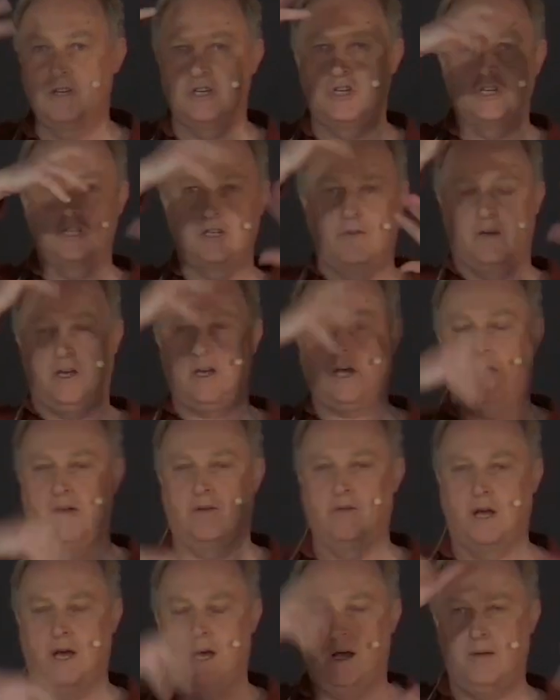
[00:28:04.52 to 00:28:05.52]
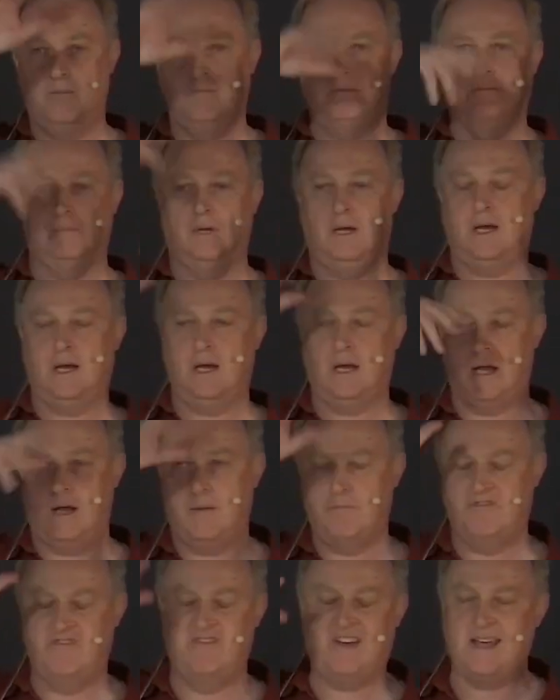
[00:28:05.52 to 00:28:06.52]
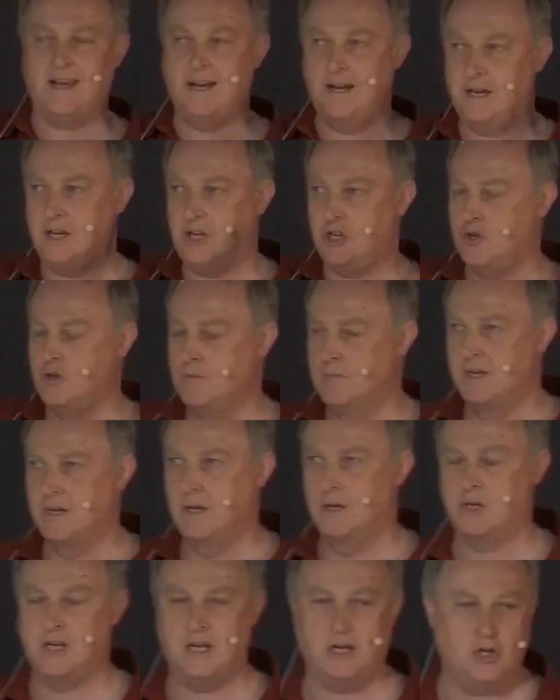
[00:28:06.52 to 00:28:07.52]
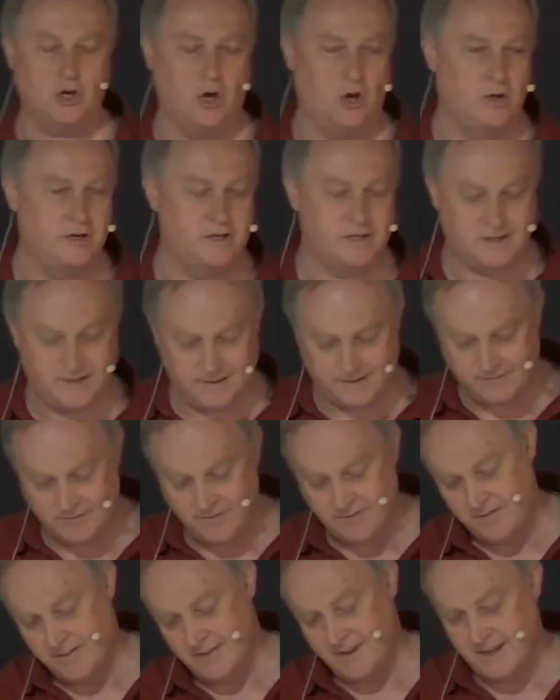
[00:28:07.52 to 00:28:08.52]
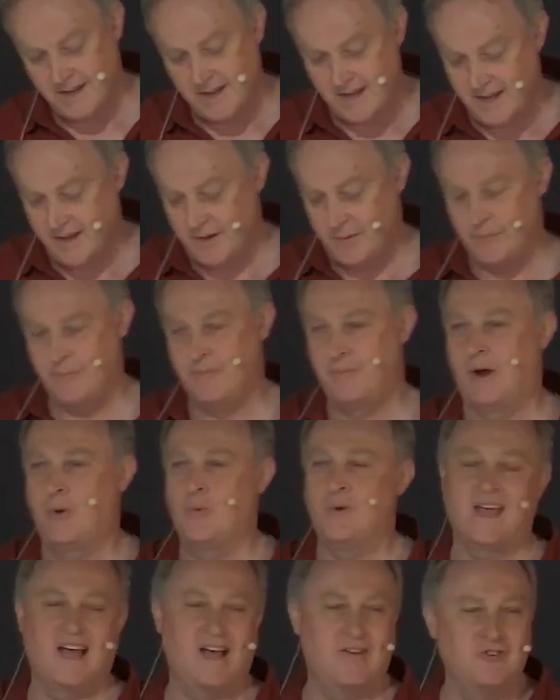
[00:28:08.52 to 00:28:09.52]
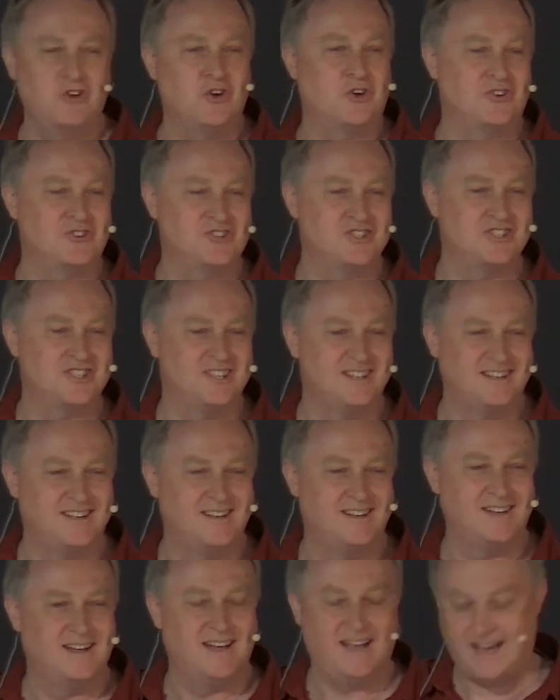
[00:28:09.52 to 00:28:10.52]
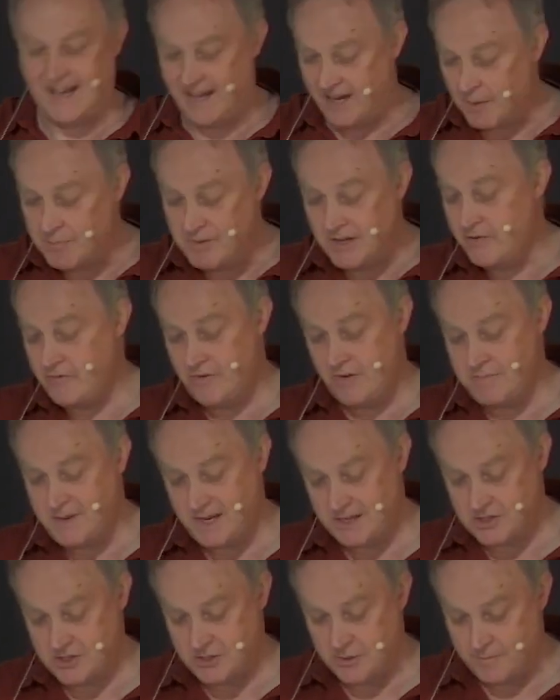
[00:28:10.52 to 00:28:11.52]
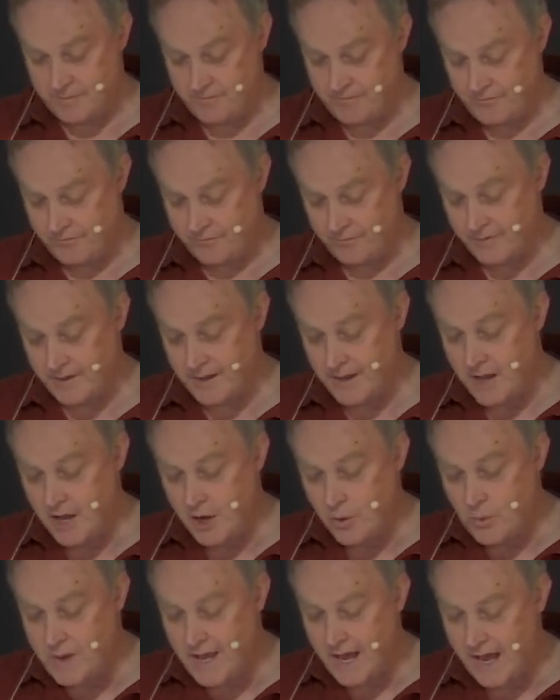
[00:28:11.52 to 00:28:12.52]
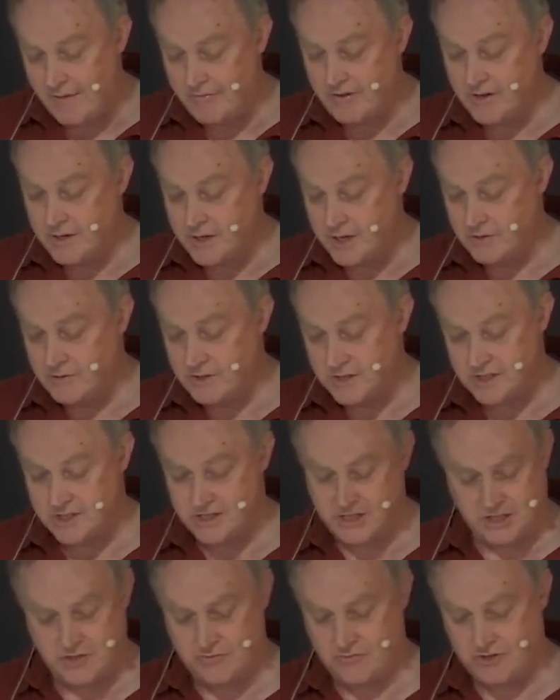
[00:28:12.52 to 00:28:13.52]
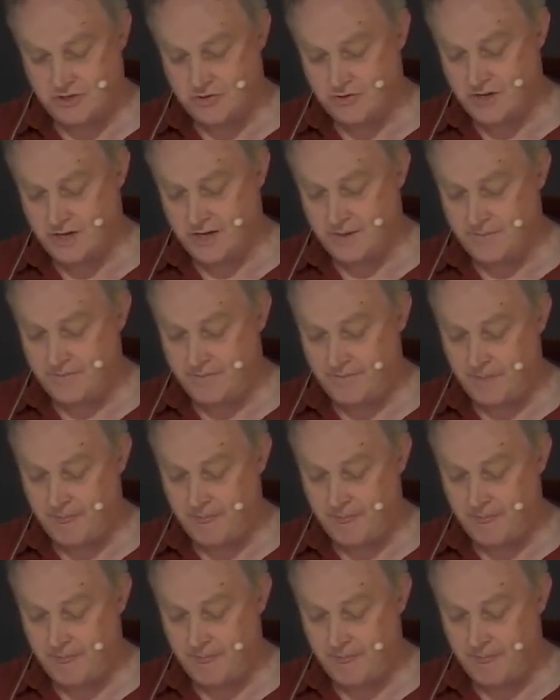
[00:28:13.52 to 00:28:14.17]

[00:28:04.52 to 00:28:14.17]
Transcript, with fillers: images of a kind of like a, a, a vaguely human looking God. But we have gods. And I believe we've mixed them. We haven't noticed this retreat.